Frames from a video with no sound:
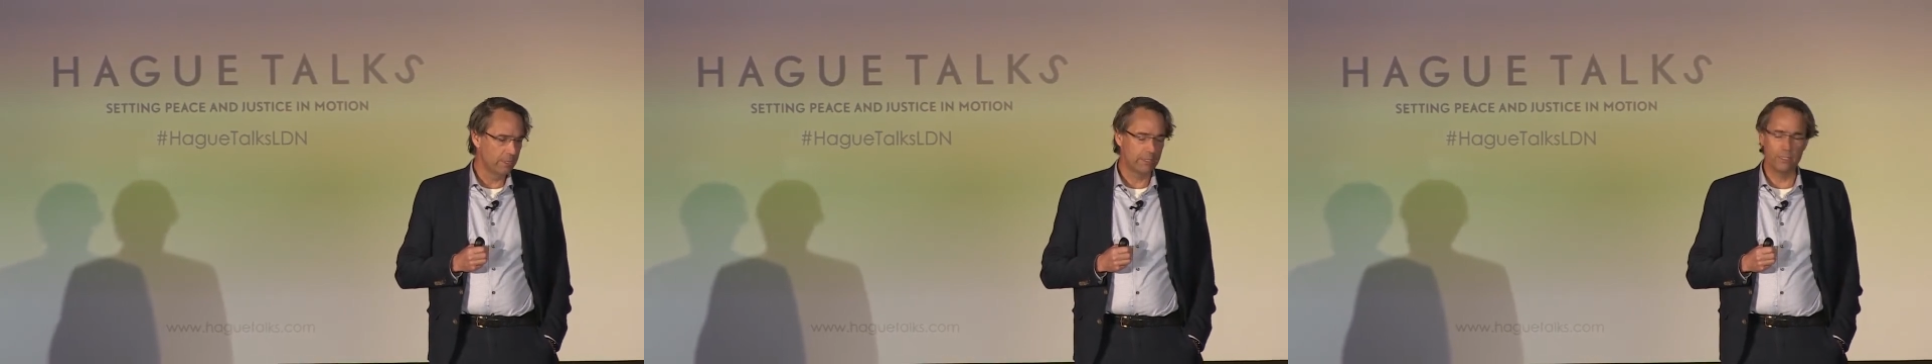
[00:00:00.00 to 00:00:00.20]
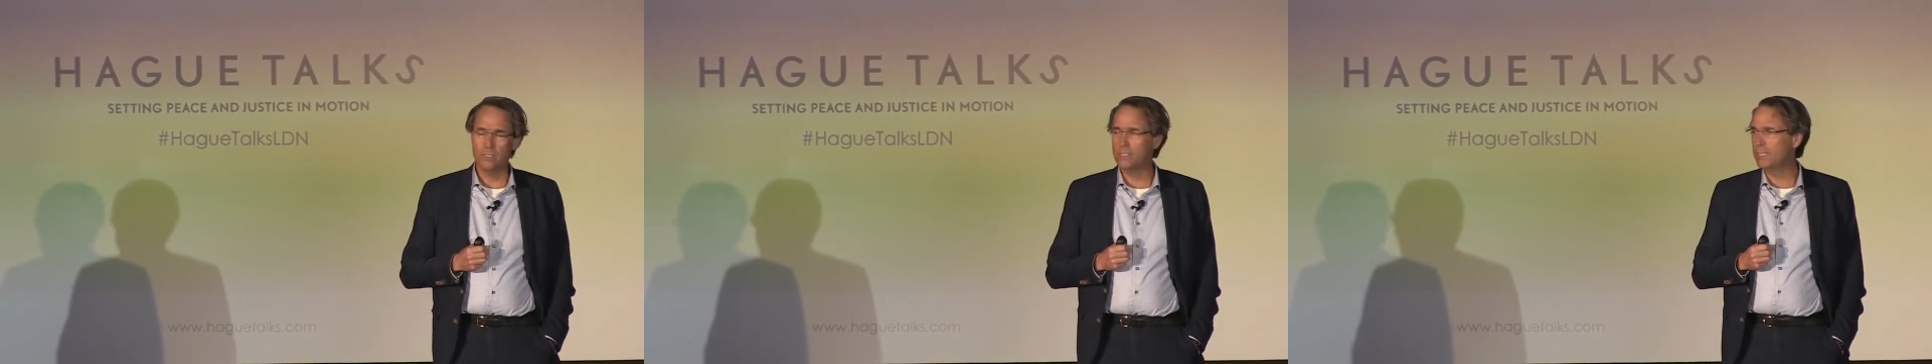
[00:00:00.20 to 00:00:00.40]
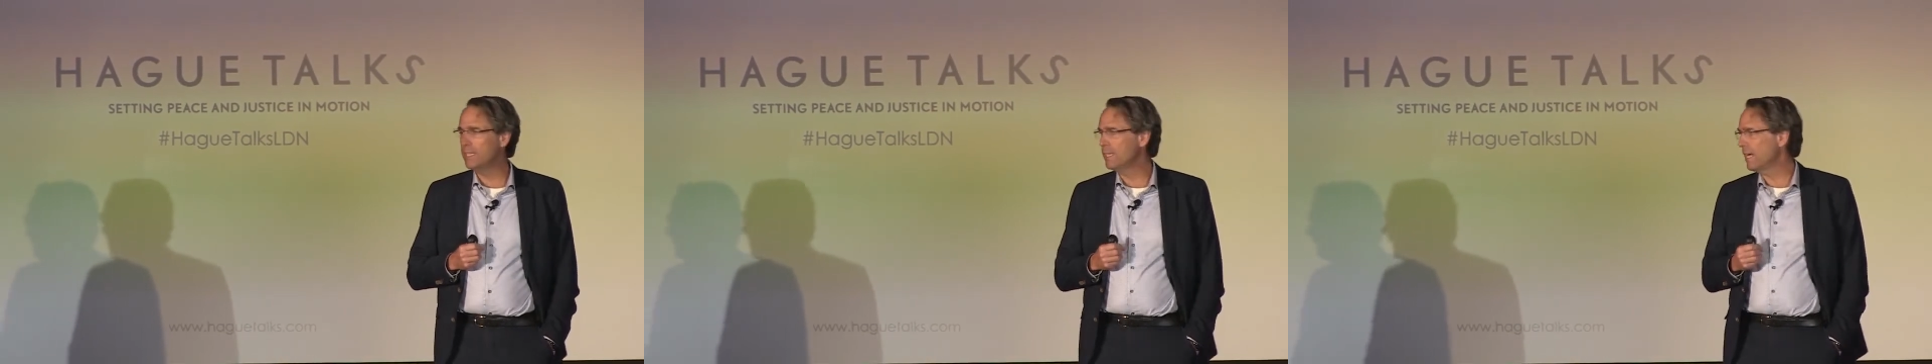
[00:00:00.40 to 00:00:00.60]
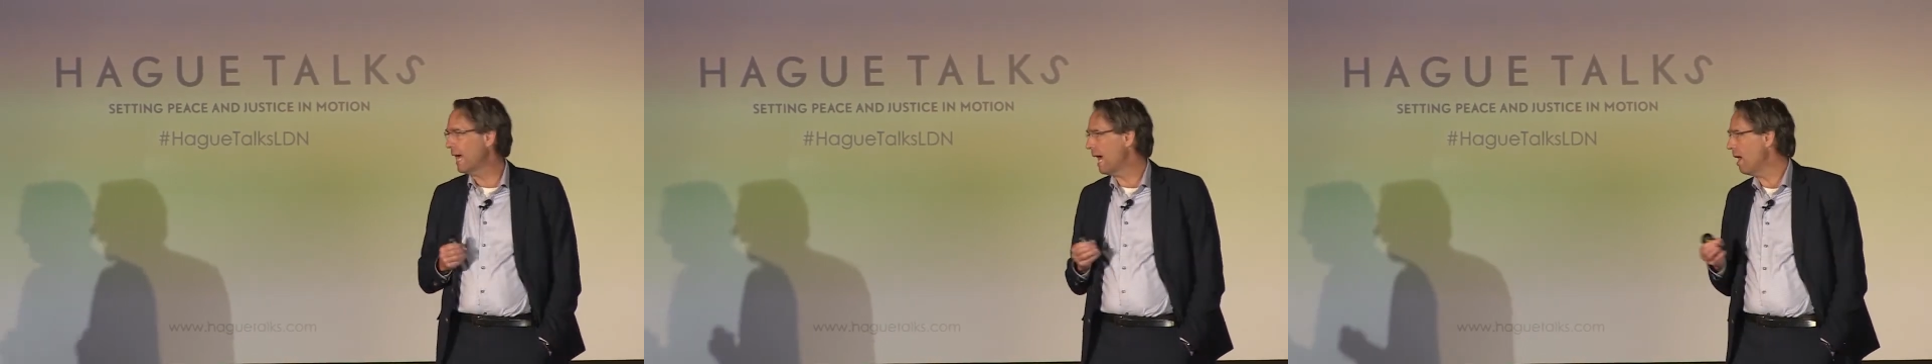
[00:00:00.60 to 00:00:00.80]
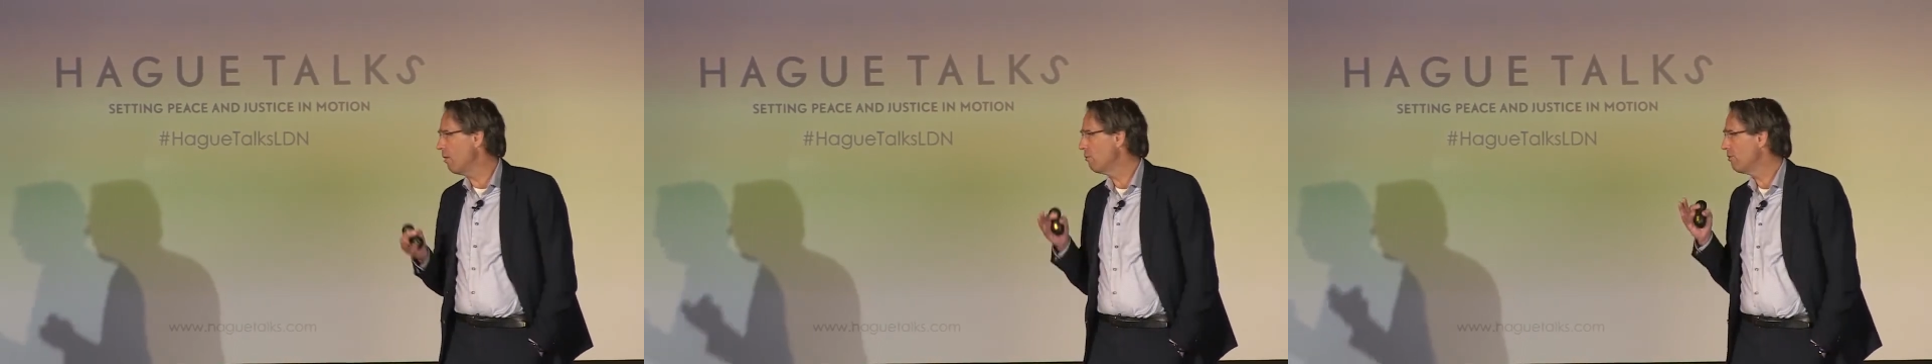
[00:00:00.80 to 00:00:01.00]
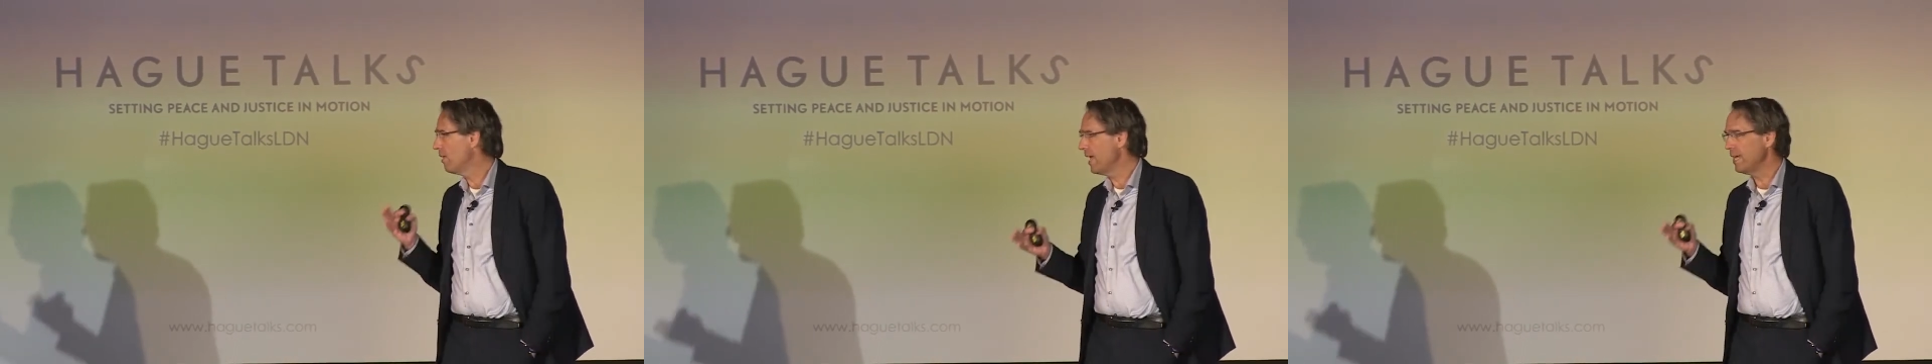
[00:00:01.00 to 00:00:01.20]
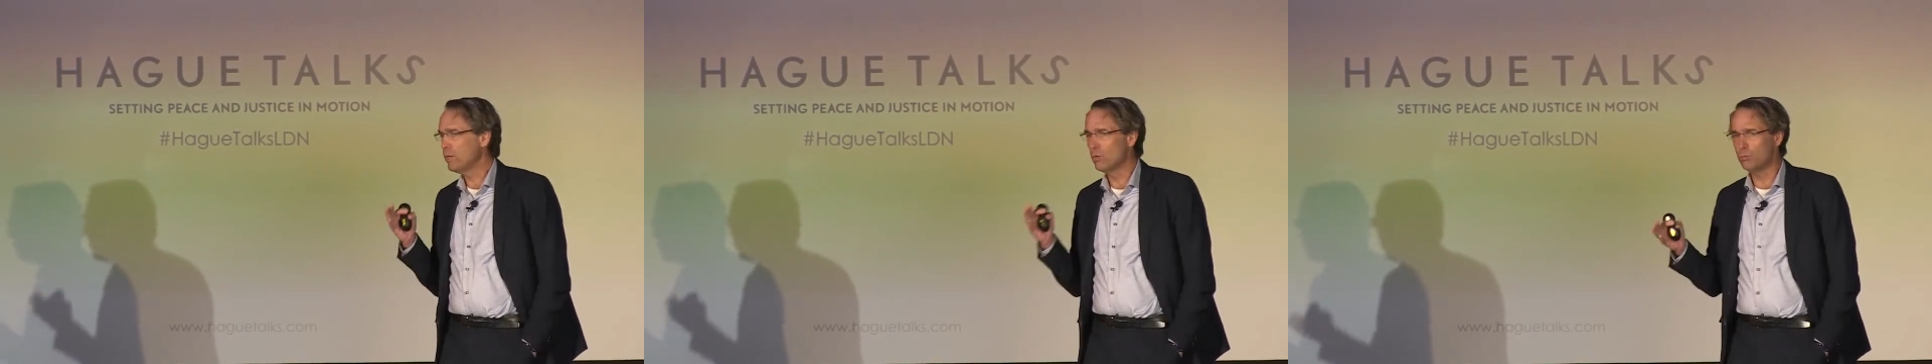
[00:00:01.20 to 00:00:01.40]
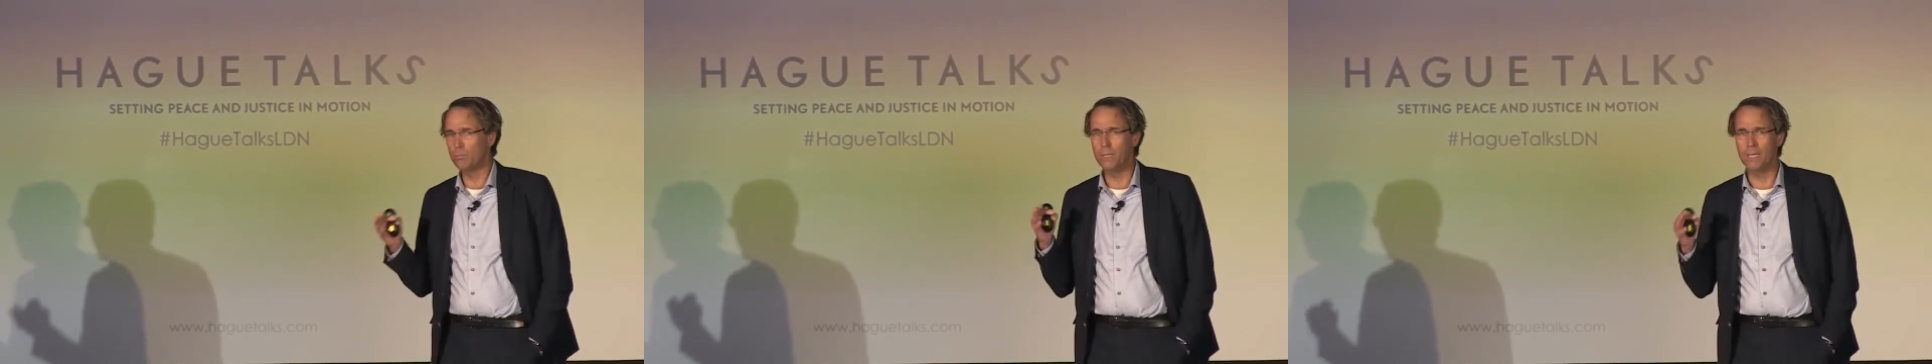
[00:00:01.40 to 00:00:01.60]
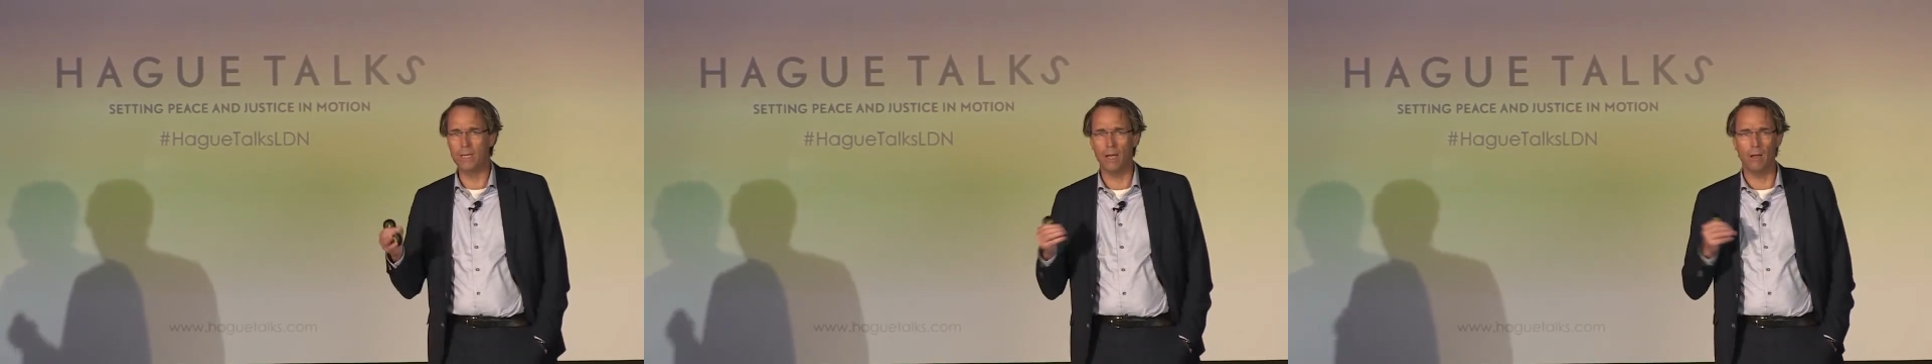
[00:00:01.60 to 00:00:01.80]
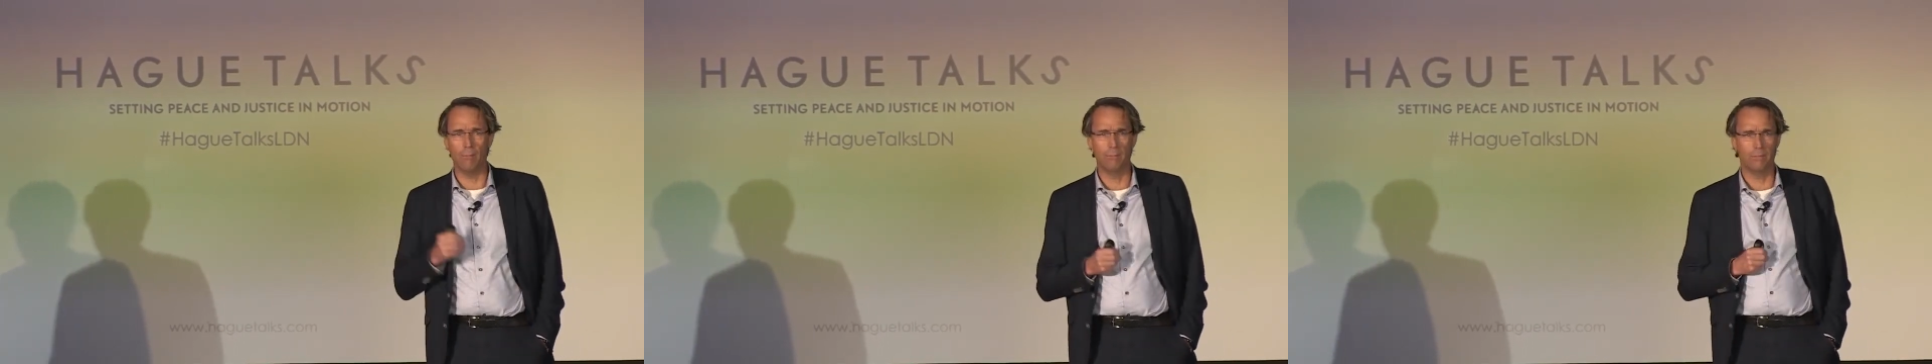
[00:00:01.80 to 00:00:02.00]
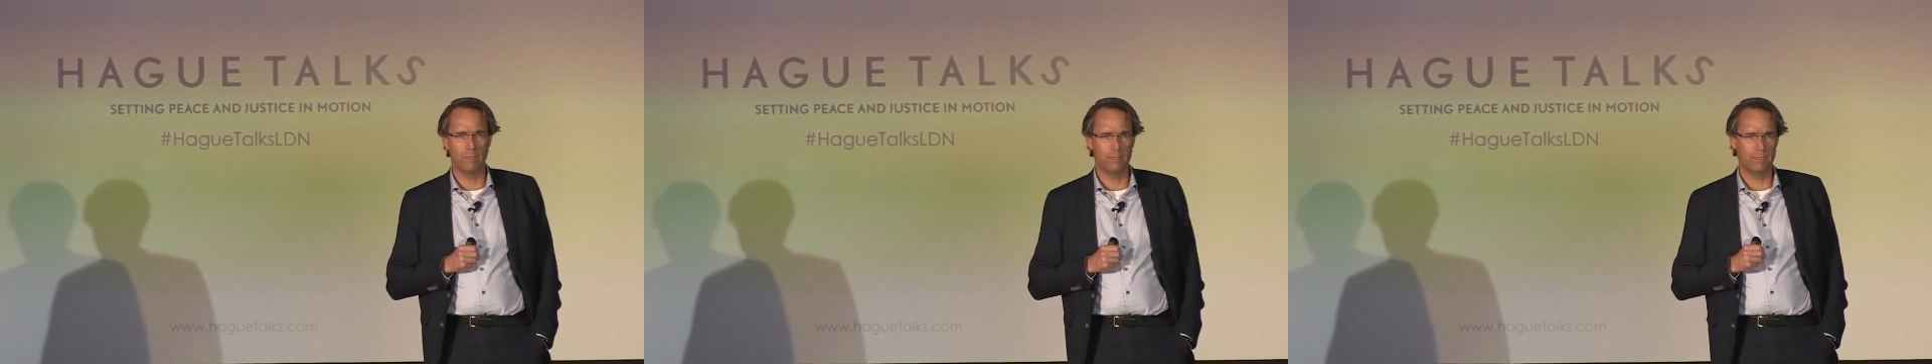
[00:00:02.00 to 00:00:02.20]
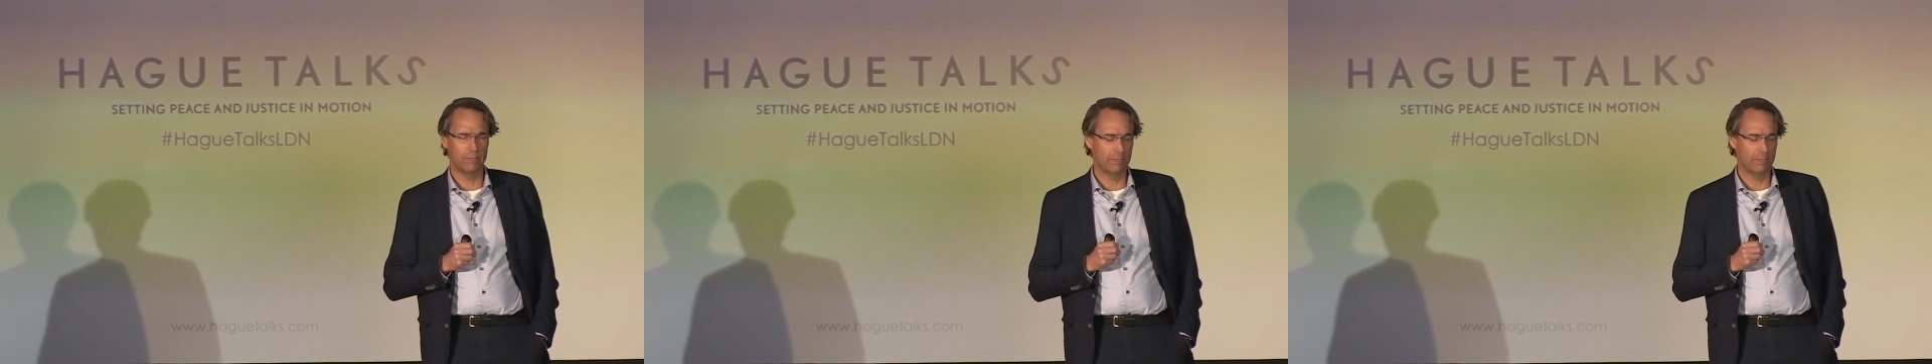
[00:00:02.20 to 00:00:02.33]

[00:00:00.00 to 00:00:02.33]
to see how they could become